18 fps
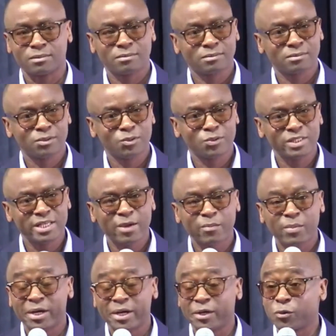You say my
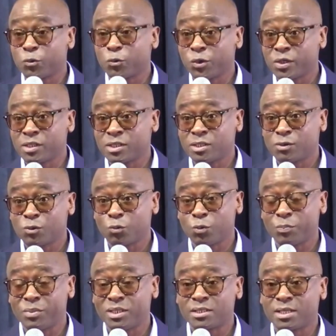reward will
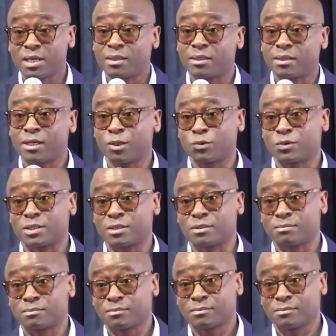be 10,000.
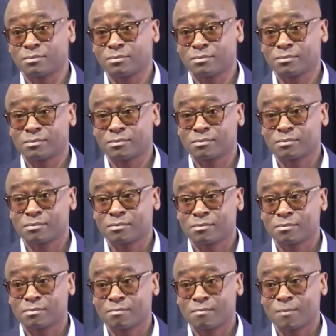
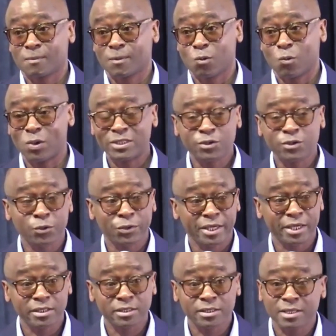Once you
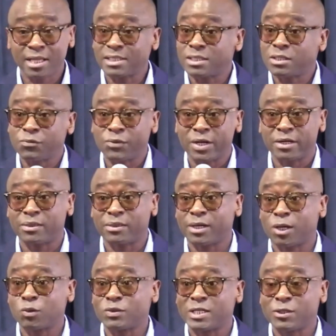hit that
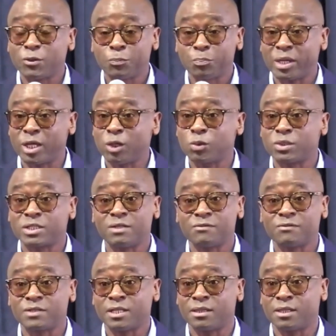300,000, you pay yourself
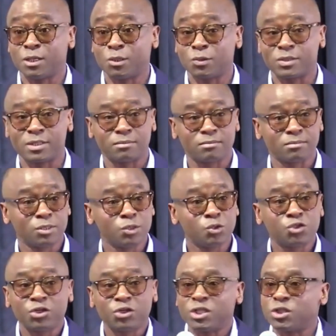10,000. You
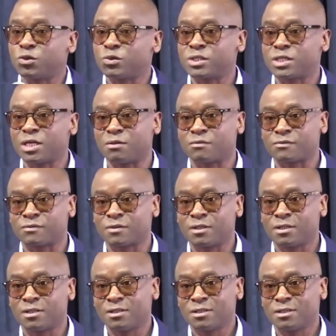treat yourself.
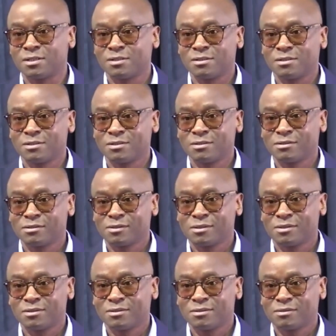
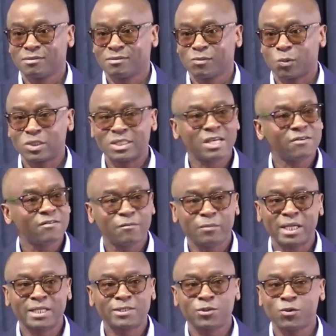Whatever
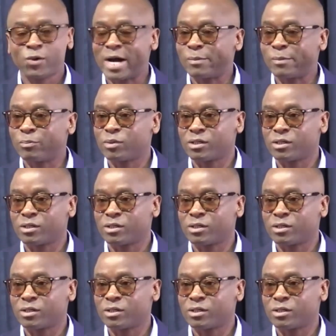makes you happy.